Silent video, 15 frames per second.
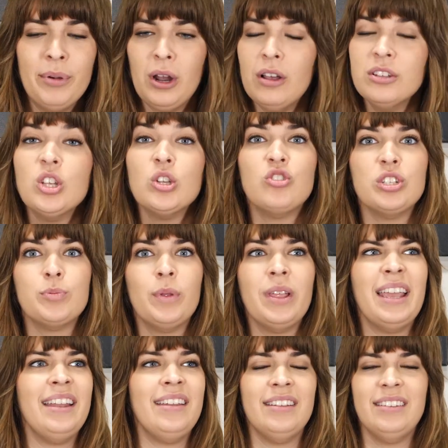but also just
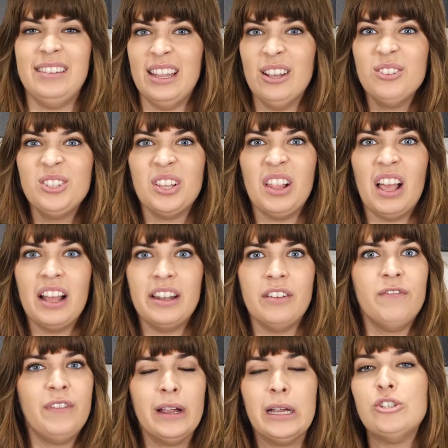plain nail salon.
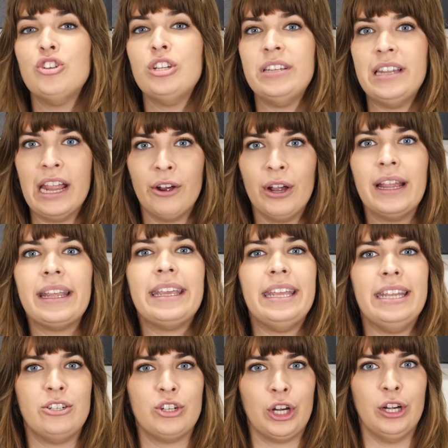Very generic
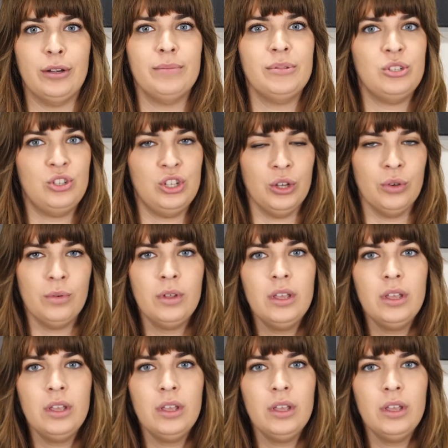key terms too.